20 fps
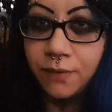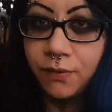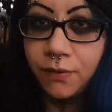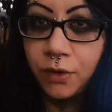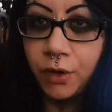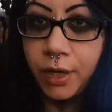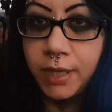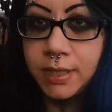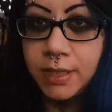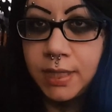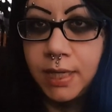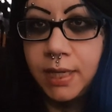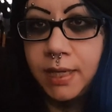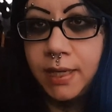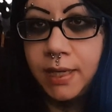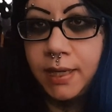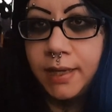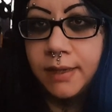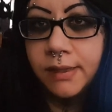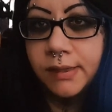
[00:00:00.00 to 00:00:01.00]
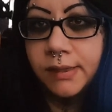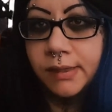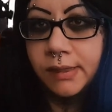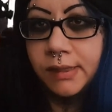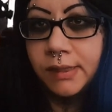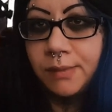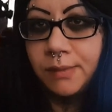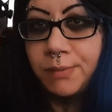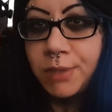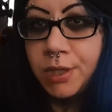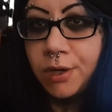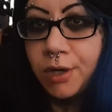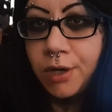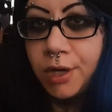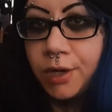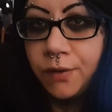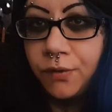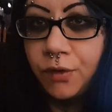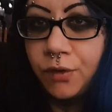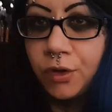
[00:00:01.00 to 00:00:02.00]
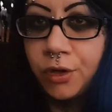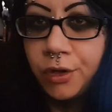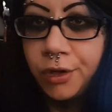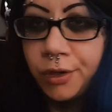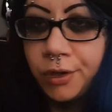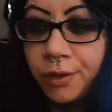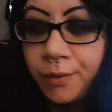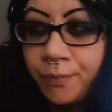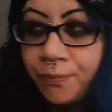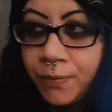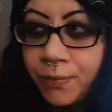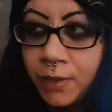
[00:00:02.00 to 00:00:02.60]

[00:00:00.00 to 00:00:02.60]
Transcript: have a great day, and I'm sorry for,